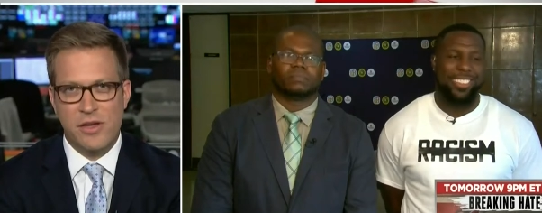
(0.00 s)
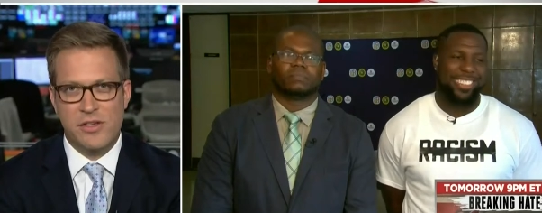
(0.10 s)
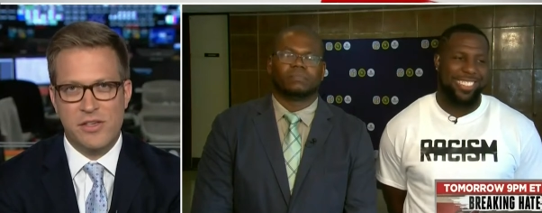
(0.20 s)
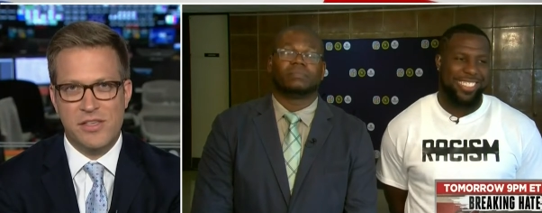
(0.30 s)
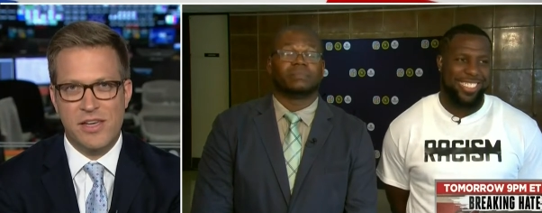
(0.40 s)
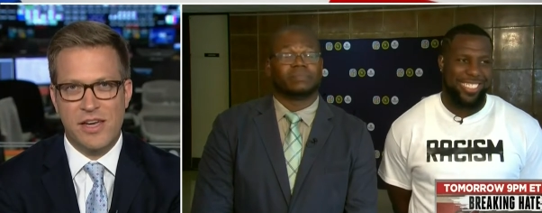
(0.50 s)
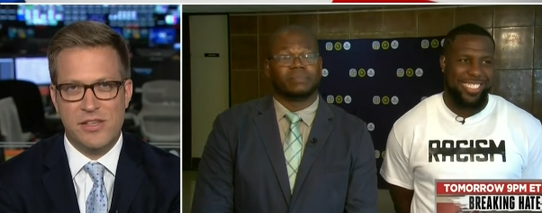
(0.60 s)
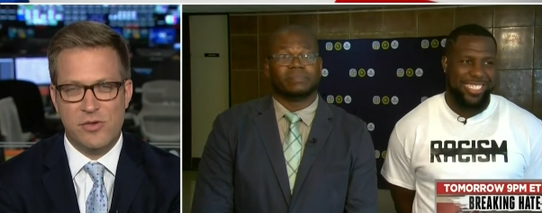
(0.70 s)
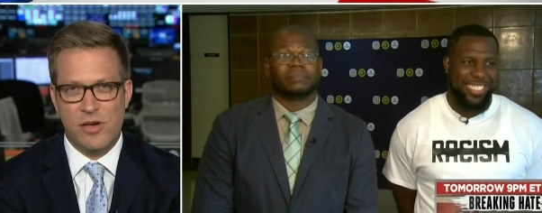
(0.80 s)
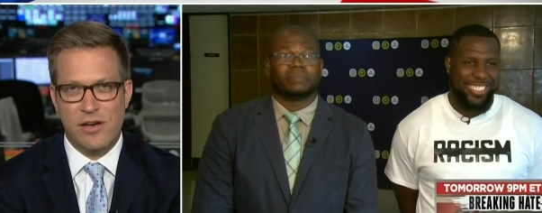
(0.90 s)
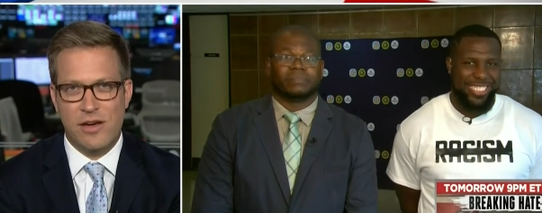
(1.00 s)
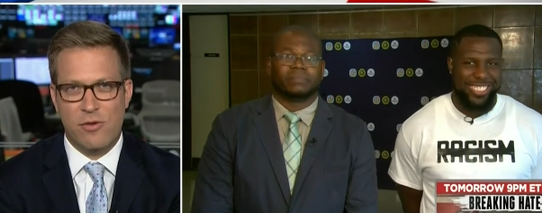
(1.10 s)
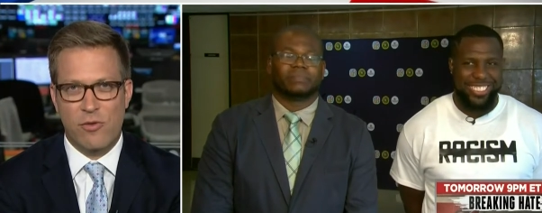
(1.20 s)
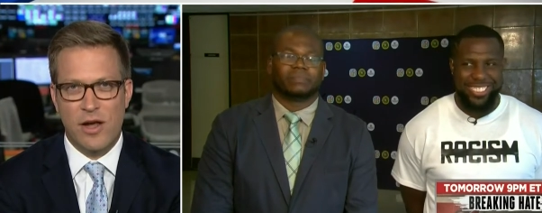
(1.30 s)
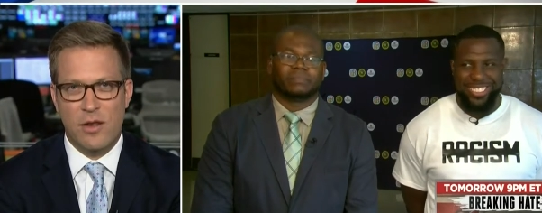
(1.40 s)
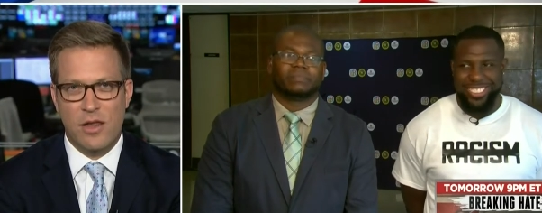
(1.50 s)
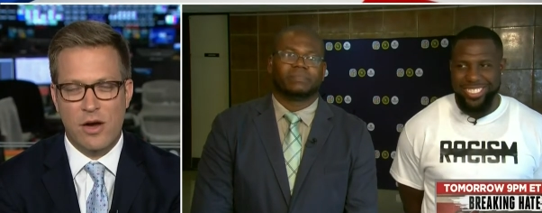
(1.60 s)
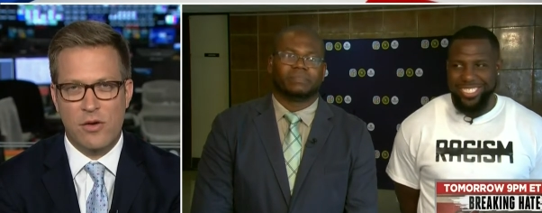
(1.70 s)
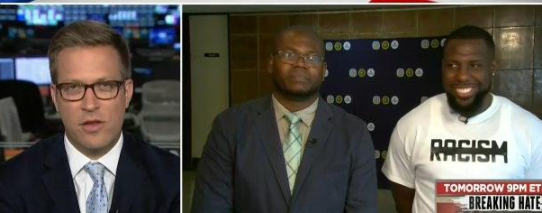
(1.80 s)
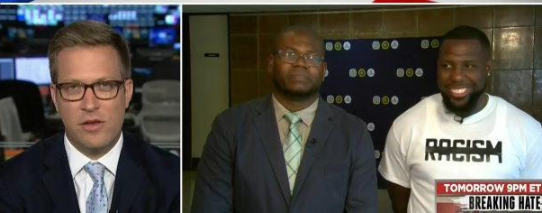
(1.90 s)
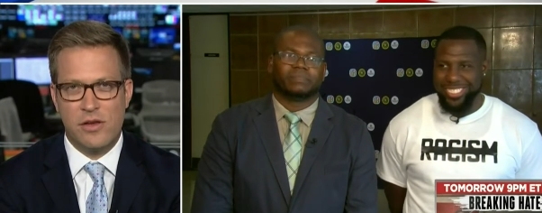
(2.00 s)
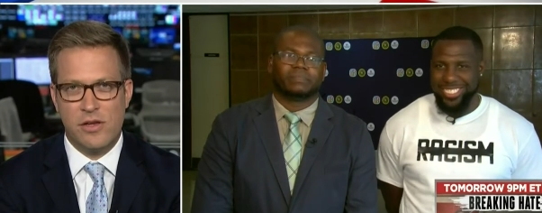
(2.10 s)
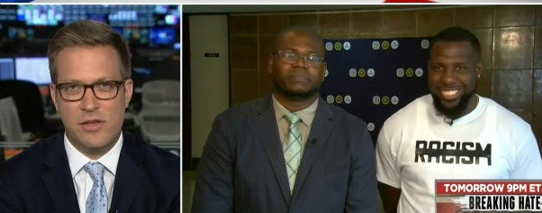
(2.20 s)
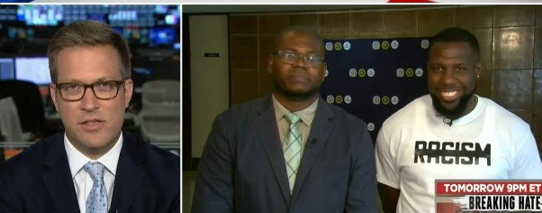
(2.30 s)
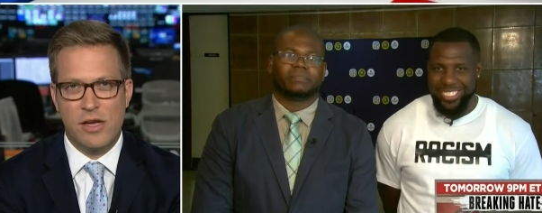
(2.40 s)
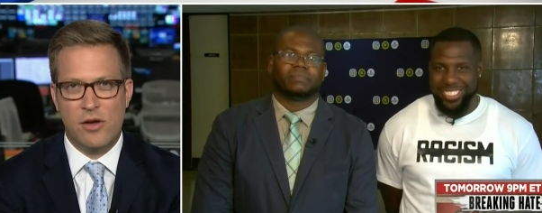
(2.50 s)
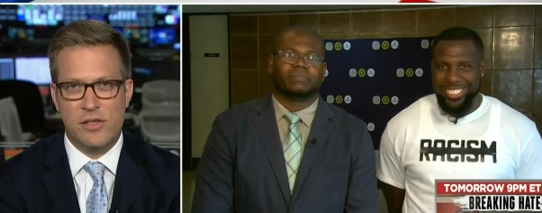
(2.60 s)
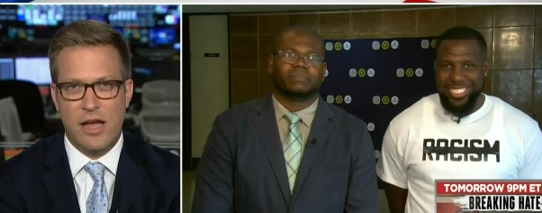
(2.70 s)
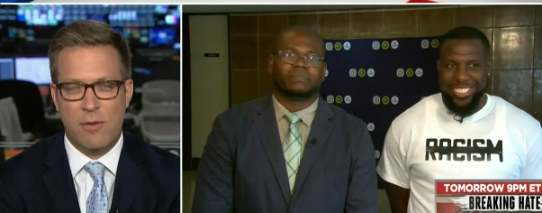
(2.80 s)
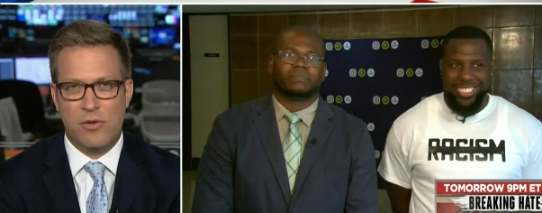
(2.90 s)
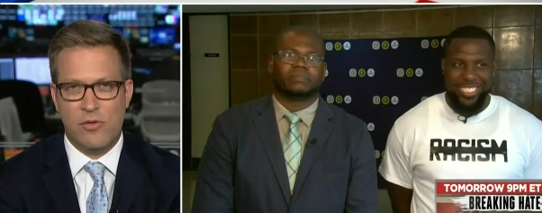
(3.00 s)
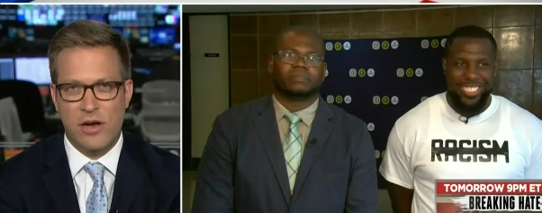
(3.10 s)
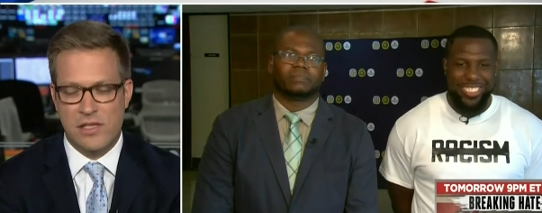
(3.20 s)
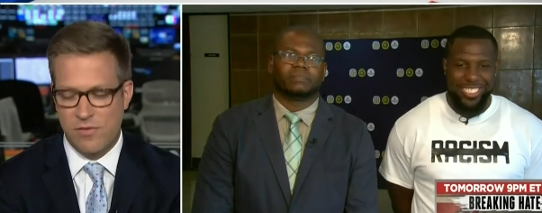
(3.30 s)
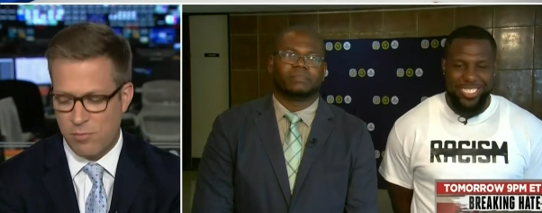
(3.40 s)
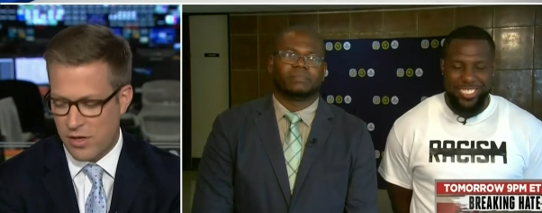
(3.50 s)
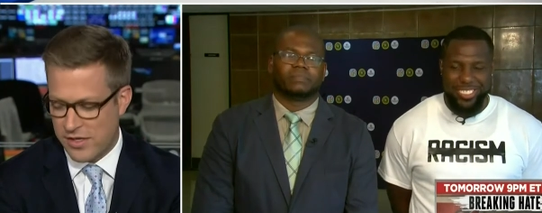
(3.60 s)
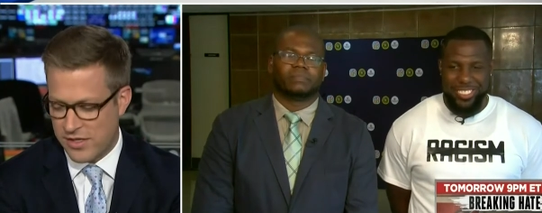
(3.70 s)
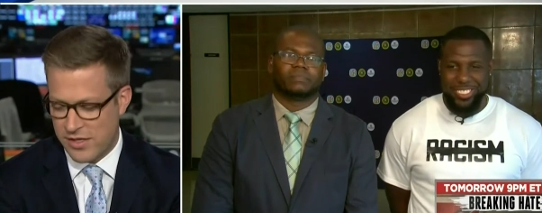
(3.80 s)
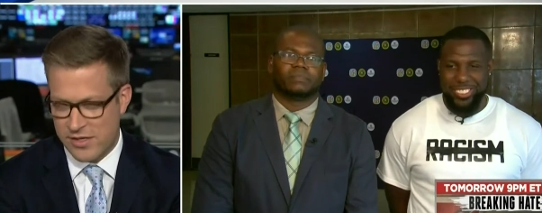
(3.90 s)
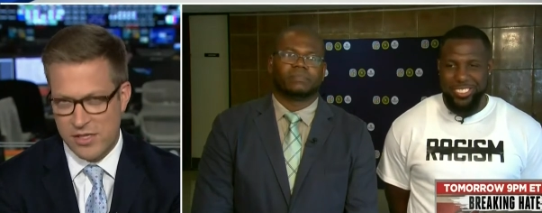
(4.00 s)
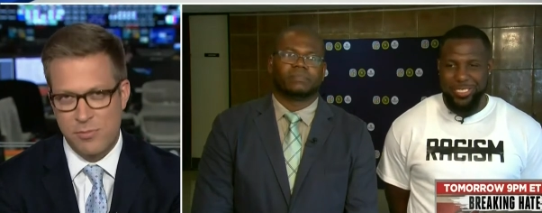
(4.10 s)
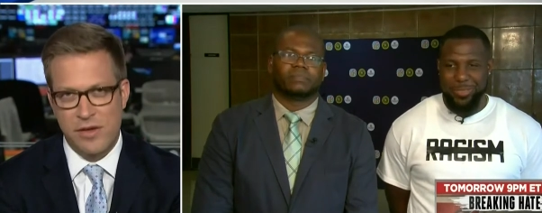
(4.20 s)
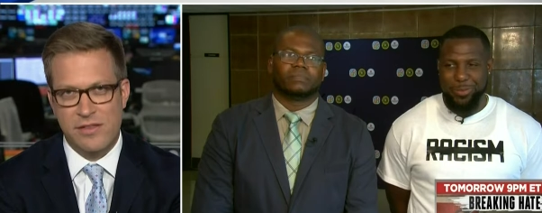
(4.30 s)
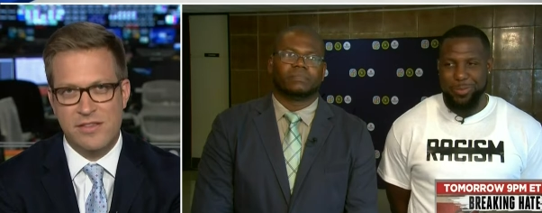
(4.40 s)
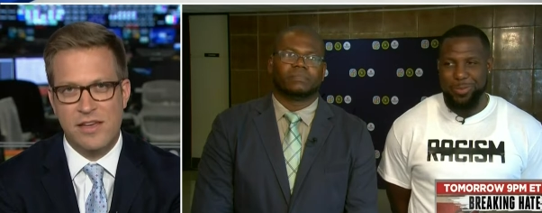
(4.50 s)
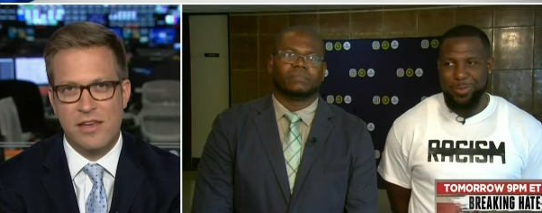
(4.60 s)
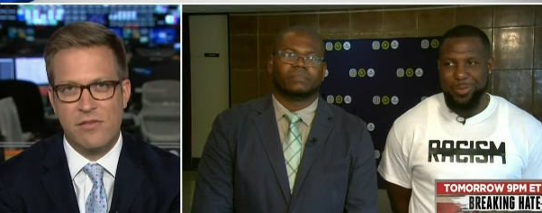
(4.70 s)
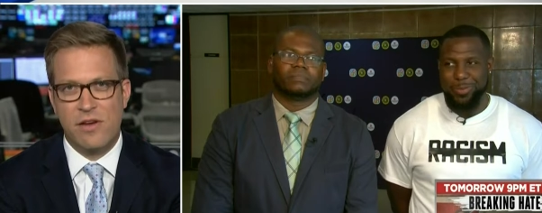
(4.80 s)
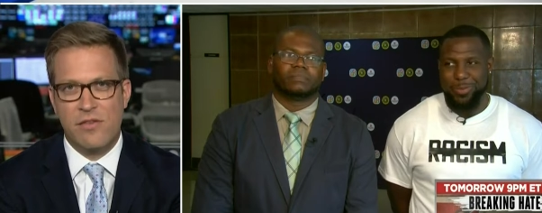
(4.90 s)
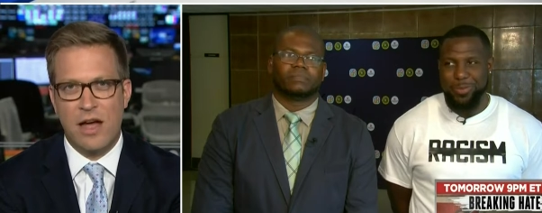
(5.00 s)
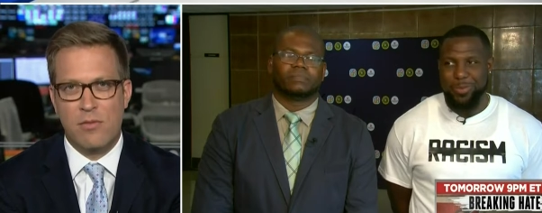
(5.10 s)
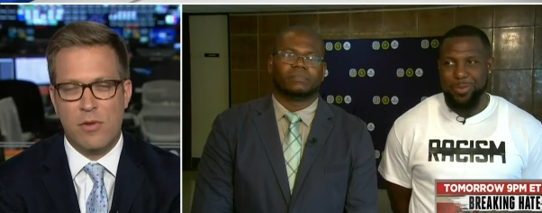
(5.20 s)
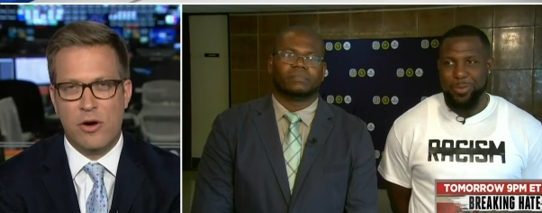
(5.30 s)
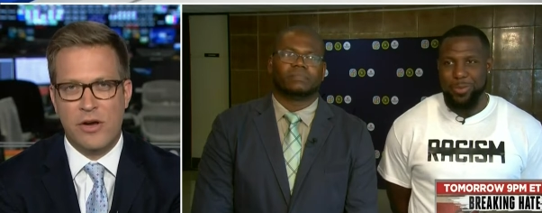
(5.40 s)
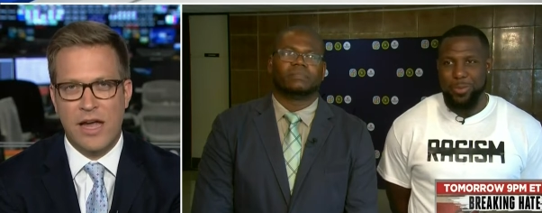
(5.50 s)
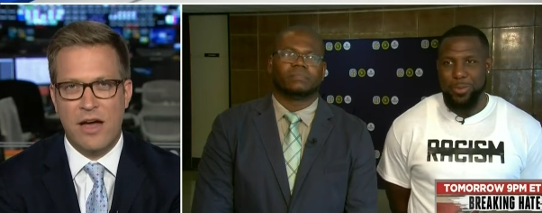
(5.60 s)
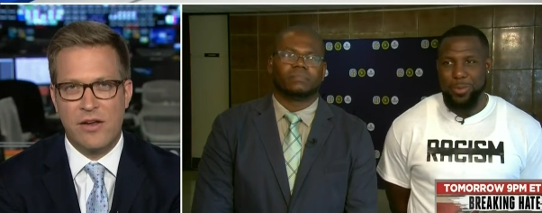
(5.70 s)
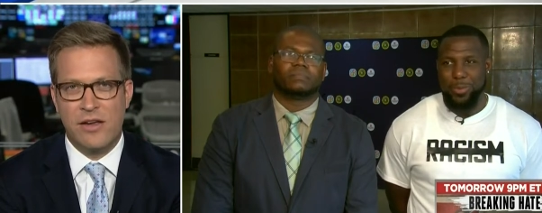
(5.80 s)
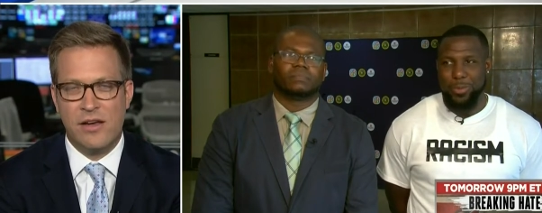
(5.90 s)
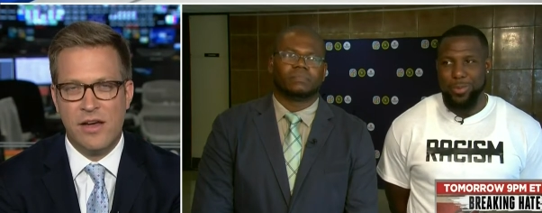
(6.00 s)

Speaker 1: you see history right there, and then you see also how progressive a place it is, this being the seat of Albemarle County.